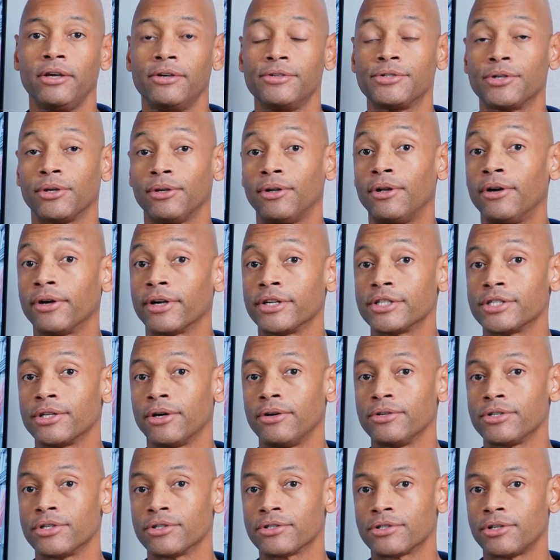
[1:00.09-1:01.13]
so long as
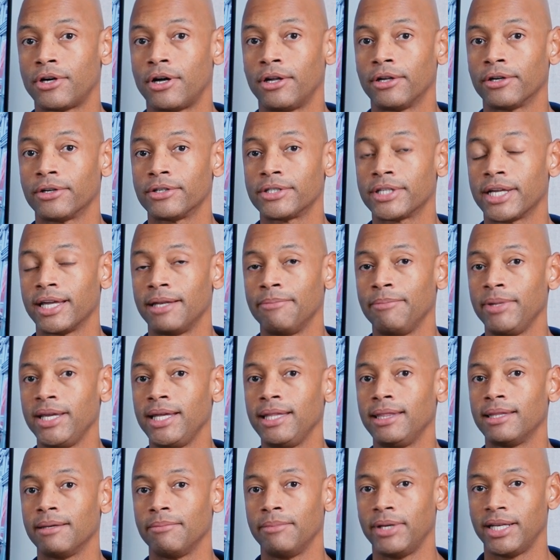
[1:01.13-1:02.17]
those installers can
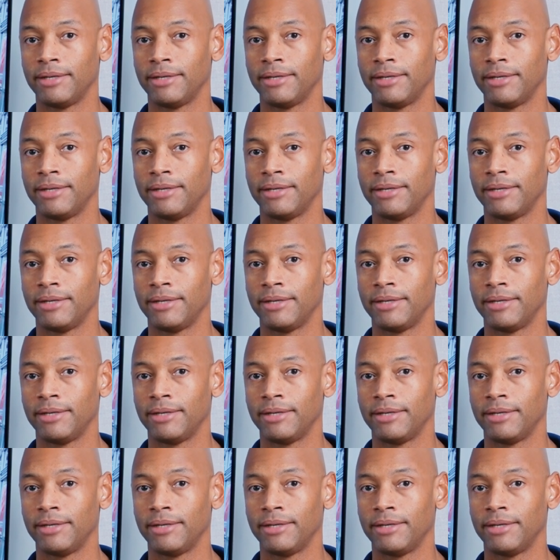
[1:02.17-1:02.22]
meet the